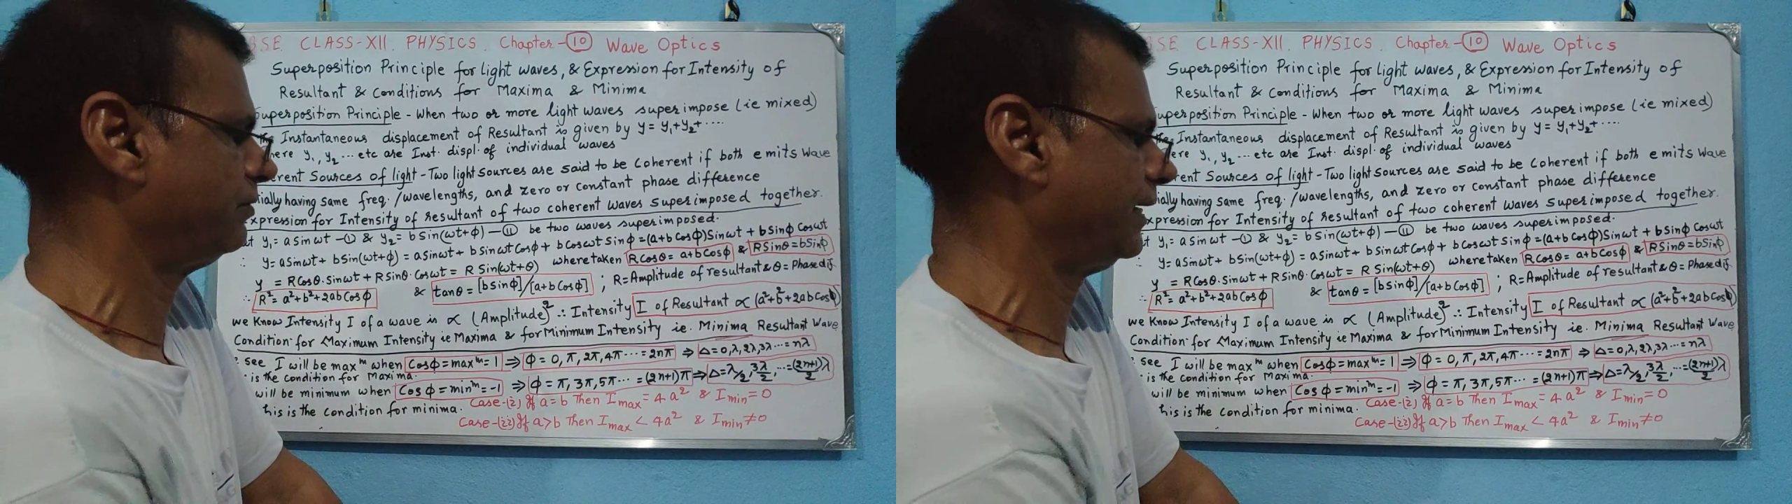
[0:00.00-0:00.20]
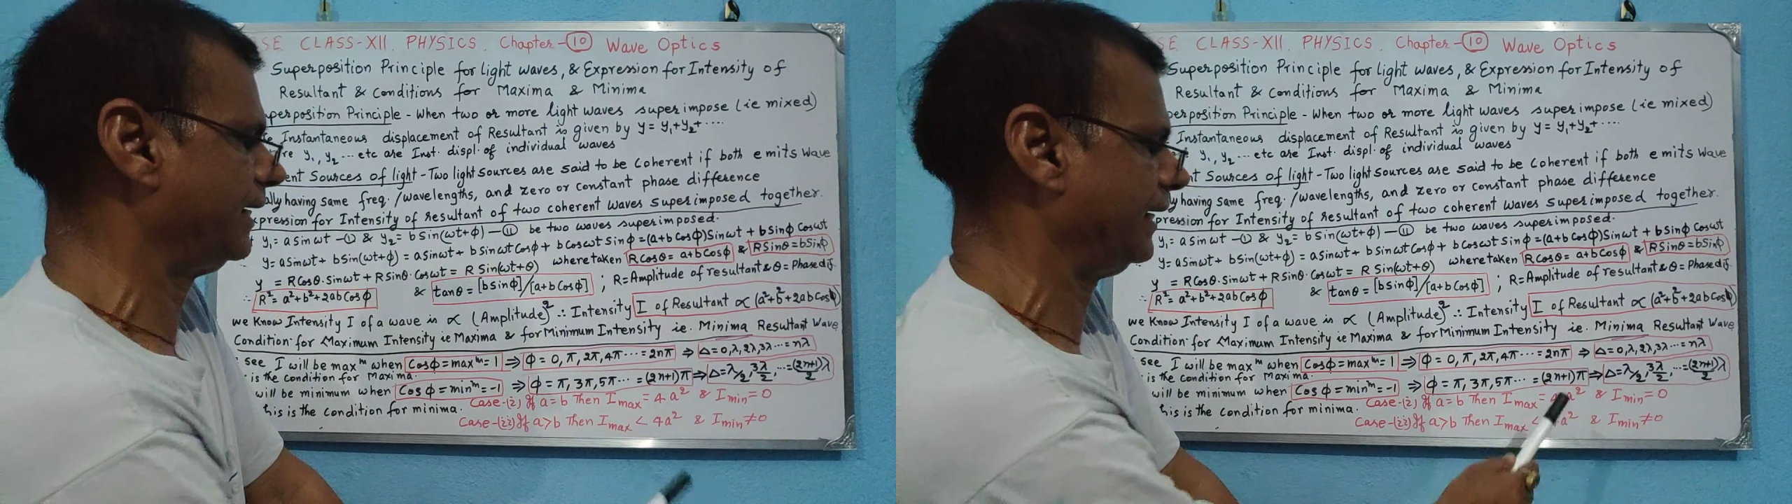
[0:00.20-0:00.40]

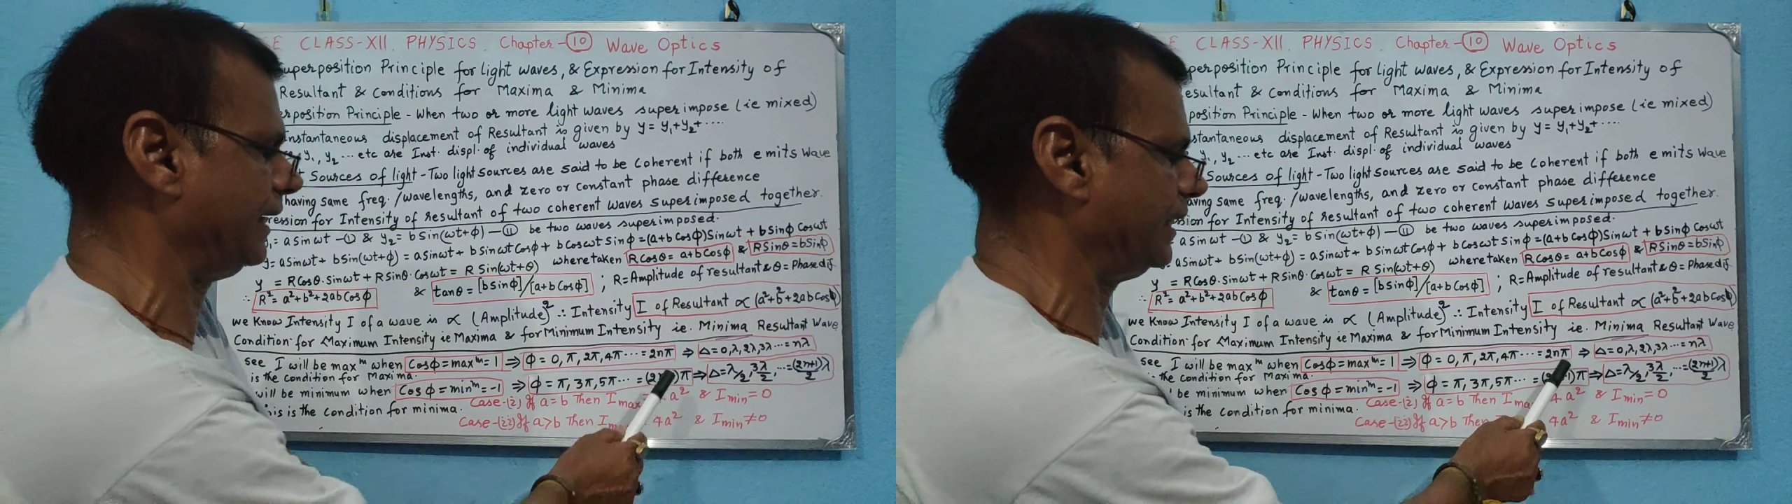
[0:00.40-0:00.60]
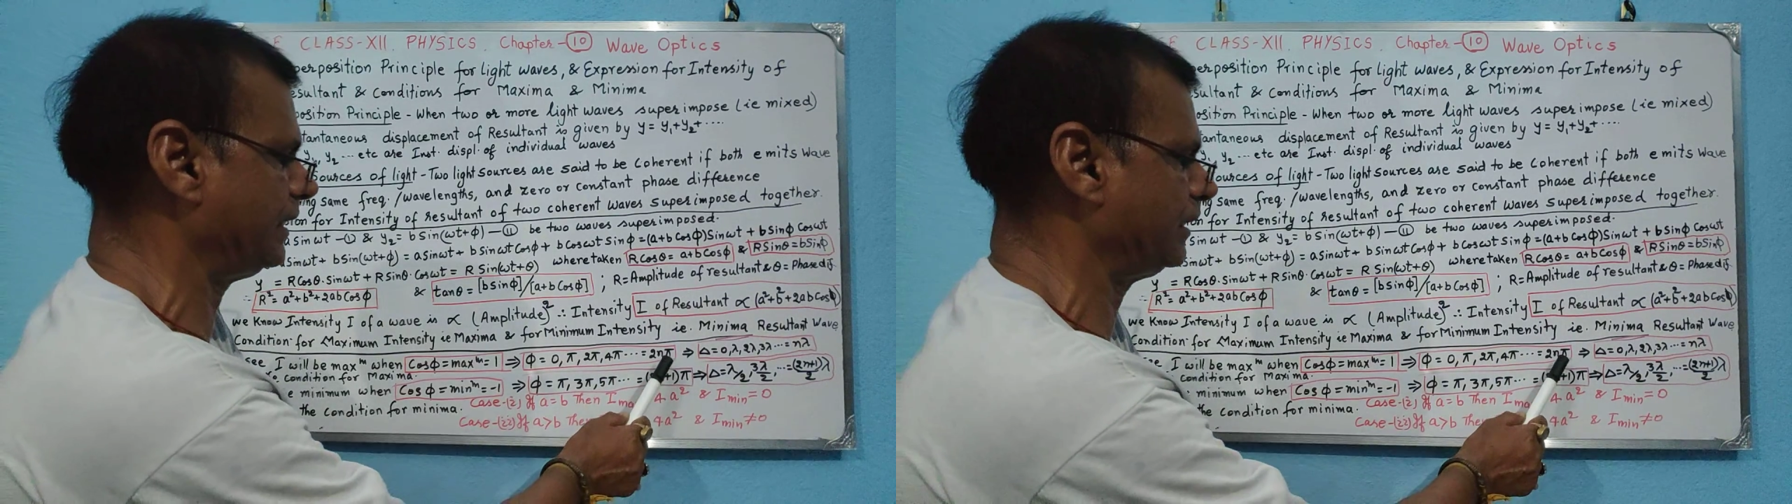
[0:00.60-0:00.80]
where
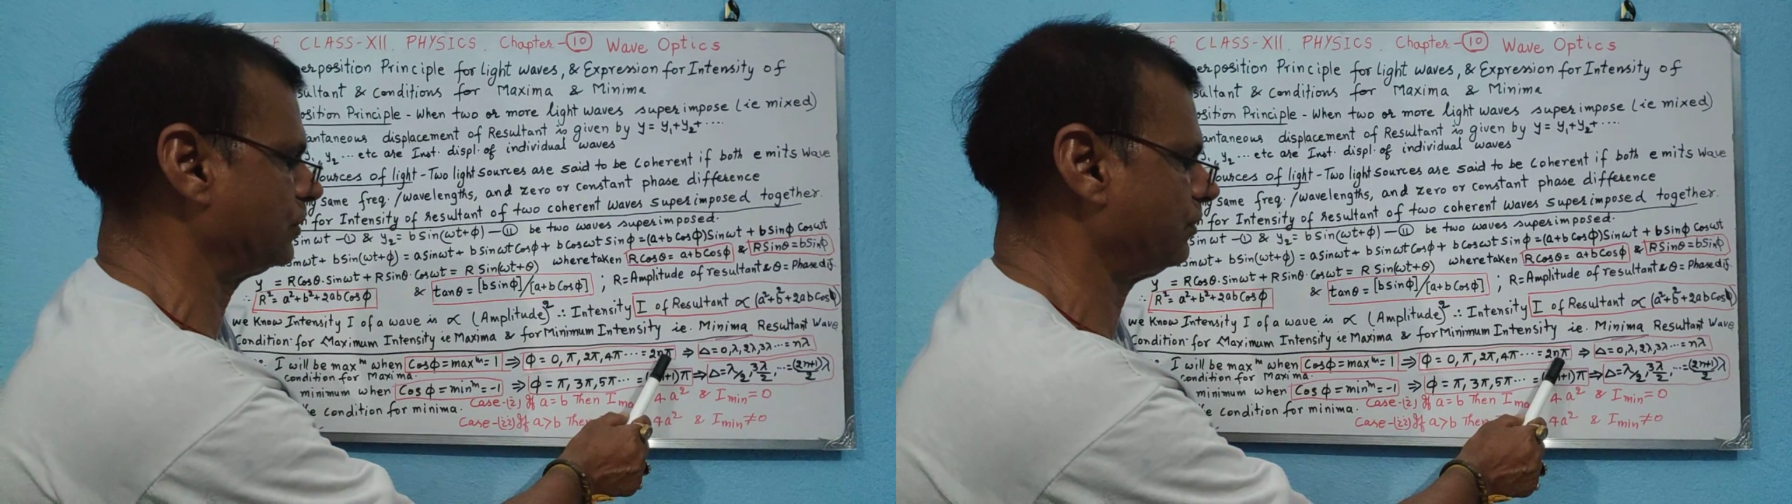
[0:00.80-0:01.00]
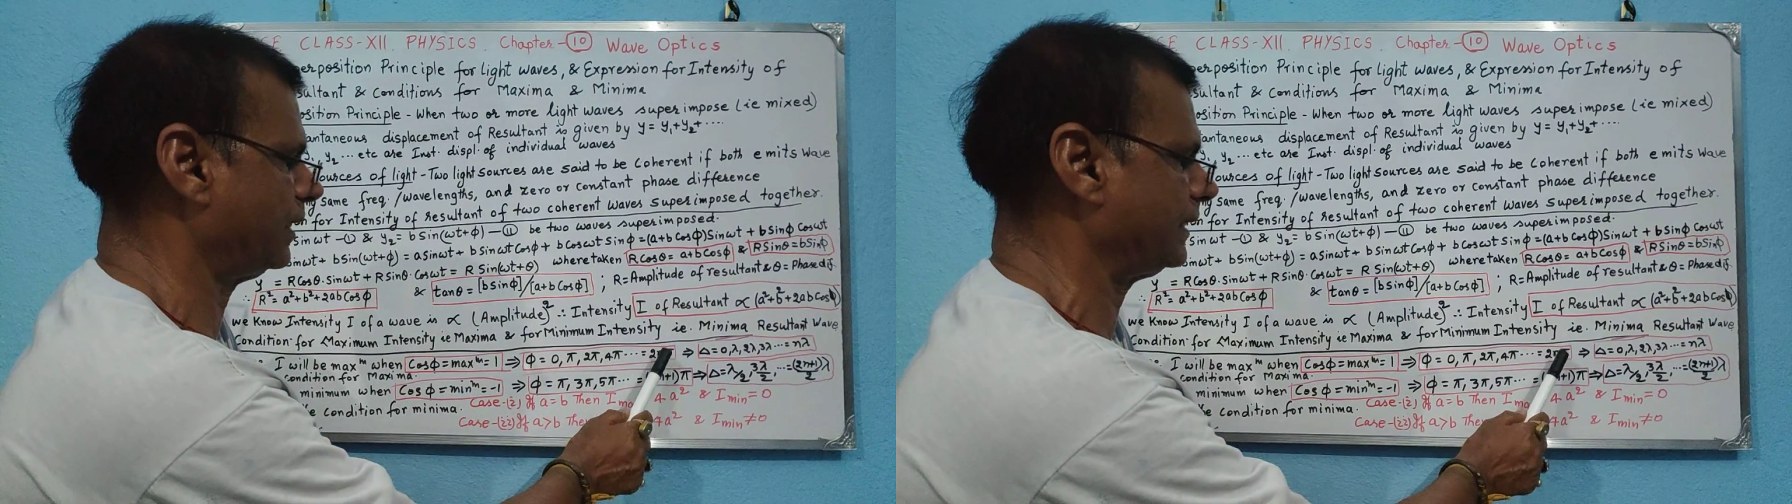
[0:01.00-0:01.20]
n
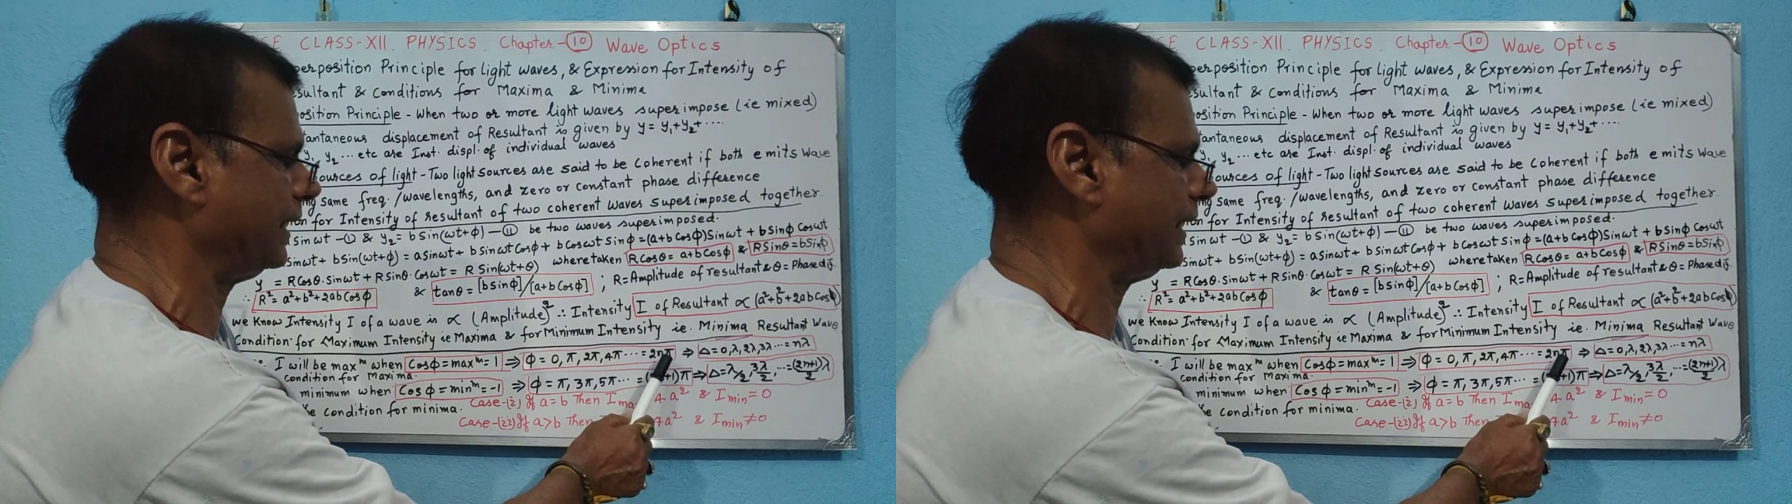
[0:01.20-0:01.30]
is what?